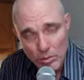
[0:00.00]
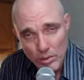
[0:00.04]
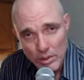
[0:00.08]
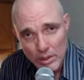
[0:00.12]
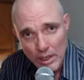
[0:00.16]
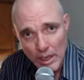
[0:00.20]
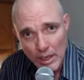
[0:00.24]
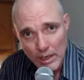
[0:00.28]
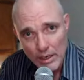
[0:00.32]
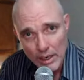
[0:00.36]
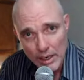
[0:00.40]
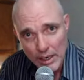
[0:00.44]
with
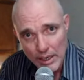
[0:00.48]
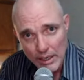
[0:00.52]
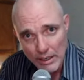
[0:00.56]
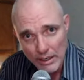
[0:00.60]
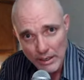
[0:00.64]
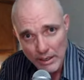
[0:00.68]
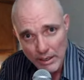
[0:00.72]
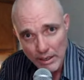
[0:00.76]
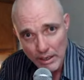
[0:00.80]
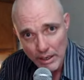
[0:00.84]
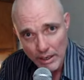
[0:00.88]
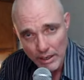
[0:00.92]
that
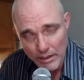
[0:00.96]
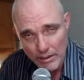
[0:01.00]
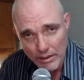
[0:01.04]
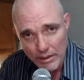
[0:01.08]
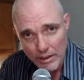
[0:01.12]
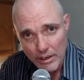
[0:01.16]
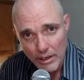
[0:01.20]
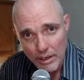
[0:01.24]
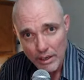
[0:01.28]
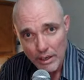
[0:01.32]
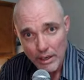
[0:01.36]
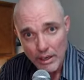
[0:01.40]
naked kid.
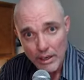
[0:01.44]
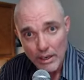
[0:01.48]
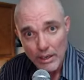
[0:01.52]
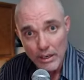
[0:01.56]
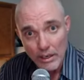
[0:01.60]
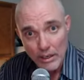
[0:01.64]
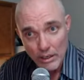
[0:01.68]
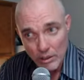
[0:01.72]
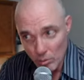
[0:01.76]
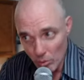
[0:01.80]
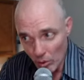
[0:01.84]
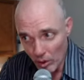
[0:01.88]

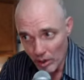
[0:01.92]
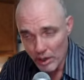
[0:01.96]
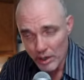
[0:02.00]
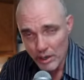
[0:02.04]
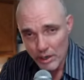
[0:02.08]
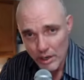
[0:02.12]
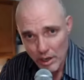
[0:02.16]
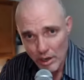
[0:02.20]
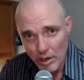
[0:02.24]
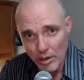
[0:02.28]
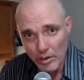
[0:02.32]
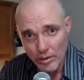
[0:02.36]
You want to
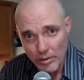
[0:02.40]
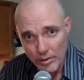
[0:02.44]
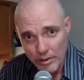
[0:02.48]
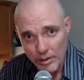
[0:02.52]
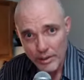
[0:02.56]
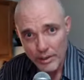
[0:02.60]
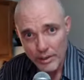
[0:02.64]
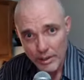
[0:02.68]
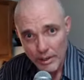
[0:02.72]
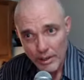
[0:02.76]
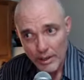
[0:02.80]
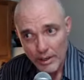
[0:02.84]
know.
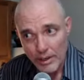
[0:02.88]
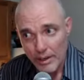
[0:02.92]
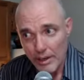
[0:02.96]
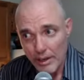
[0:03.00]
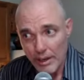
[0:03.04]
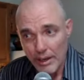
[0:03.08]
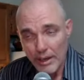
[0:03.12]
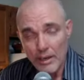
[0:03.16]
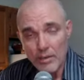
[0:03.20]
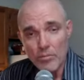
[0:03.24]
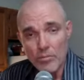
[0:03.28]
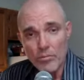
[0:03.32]

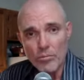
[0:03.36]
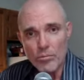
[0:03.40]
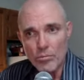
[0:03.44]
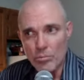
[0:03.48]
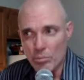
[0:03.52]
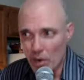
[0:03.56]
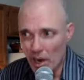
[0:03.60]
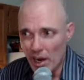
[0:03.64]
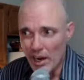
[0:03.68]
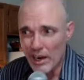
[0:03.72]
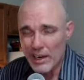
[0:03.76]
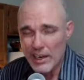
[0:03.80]
And
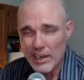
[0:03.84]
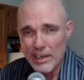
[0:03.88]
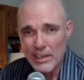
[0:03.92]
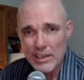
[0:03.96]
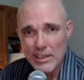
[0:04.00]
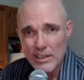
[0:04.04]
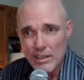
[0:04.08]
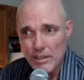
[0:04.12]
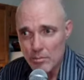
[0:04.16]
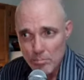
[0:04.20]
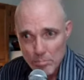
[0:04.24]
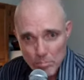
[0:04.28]
right
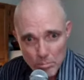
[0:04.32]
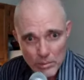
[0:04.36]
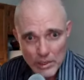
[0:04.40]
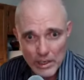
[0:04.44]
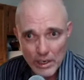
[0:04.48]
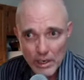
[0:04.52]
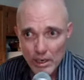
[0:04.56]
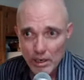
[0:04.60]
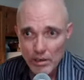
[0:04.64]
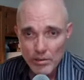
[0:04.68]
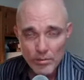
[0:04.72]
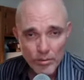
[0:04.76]
in the
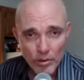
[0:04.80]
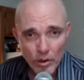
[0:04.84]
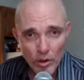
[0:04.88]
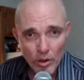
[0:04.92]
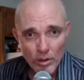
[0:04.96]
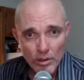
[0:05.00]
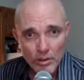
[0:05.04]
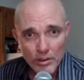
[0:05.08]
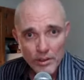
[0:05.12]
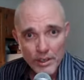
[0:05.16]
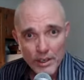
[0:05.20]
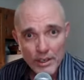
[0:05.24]
middle of
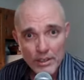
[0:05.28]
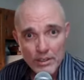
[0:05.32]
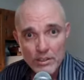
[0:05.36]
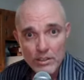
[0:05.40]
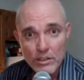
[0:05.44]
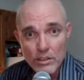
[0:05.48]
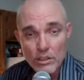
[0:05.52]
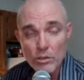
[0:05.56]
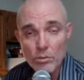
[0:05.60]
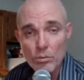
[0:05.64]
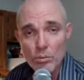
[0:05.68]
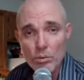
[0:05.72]
all this,
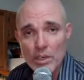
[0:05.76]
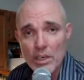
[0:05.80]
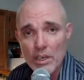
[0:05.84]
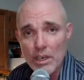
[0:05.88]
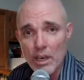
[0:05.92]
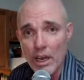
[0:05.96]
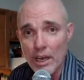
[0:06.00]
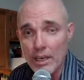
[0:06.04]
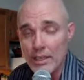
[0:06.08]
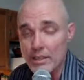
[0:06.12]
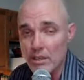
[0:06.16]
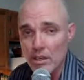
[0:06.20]
you
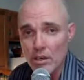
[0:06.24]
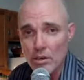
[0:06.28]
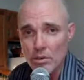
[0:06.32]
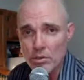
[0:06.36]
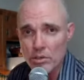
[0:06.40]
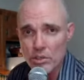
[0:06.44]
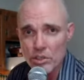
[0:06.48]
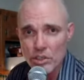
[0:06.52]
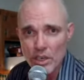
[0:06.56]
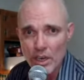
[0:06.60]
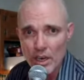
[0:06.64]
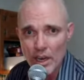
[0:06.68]
realize, oh,
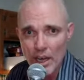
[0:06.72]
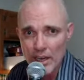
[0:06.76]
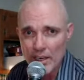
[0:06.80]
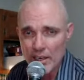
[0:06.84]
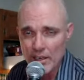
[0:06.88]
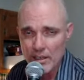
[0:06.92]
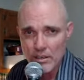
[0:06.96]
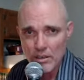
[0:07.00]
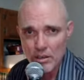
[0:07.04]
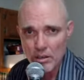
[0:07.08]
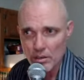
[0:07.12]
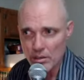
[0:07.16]
shit, I
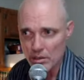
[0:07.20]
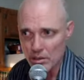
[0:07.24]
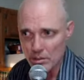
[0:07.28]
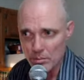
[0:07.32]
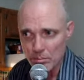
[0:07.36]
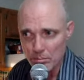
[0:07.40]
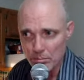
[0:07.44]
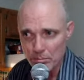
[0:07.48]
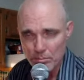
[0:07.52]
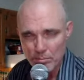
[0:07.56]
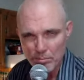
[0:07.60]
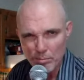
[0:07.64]
didn't know there's
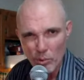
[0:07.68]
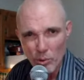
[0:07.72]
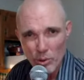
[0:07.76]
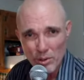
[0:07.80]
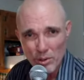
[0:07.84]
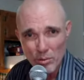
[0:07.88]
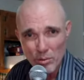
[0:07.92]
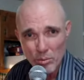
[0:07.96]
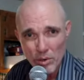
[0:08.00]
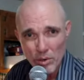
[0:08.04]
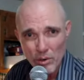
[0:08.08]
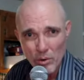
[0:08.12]
more than one